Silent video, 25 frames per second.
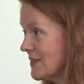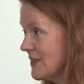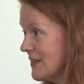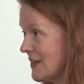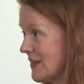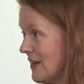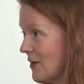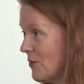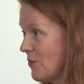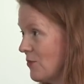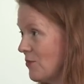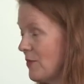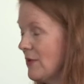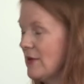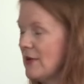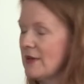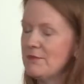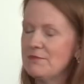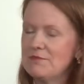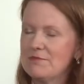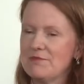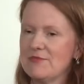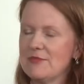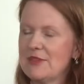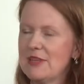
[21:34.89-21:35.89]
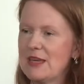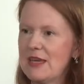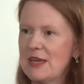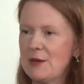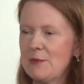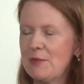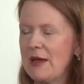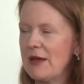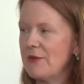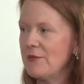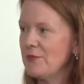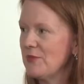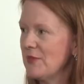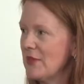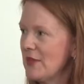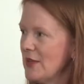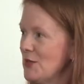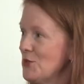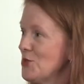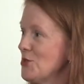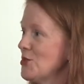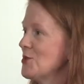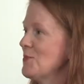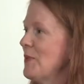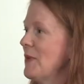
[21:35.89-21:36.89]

You know, like thinking about, you talked